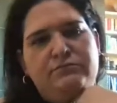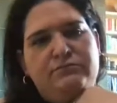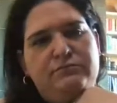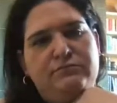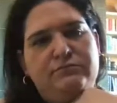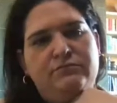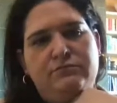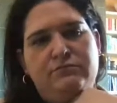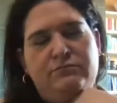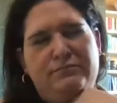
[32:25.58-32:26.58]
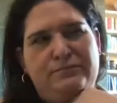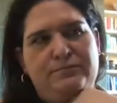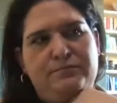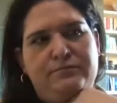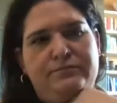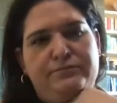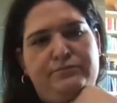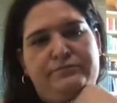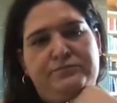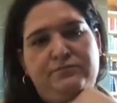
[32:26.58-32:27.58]

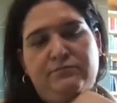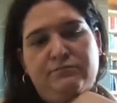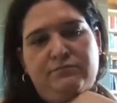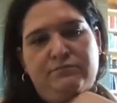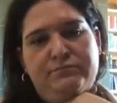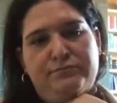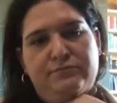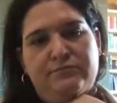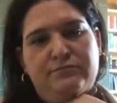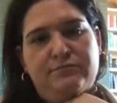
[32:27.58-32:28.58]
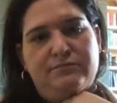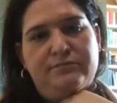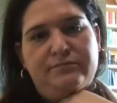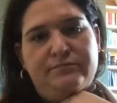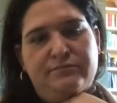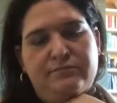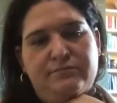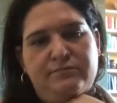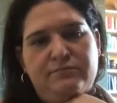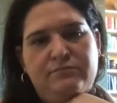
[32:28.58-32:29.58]

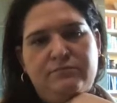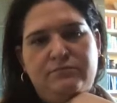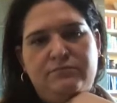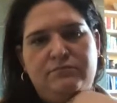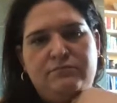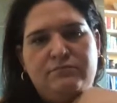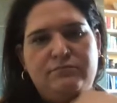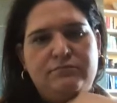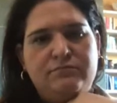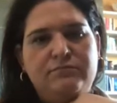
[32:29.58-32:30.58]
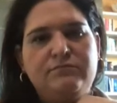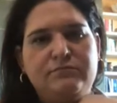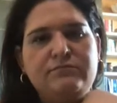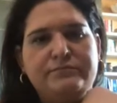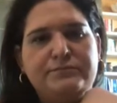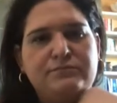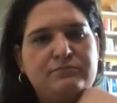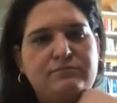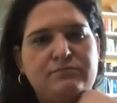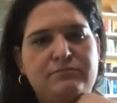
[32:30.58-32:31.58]

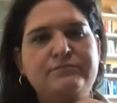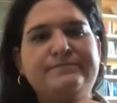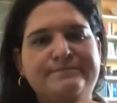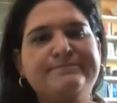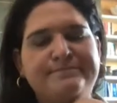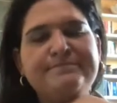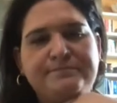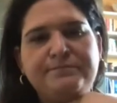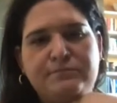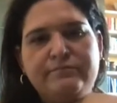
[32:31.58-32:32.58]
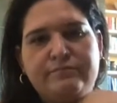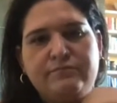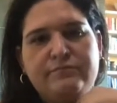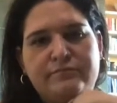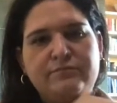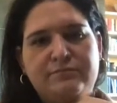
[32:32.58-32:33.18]
(silent)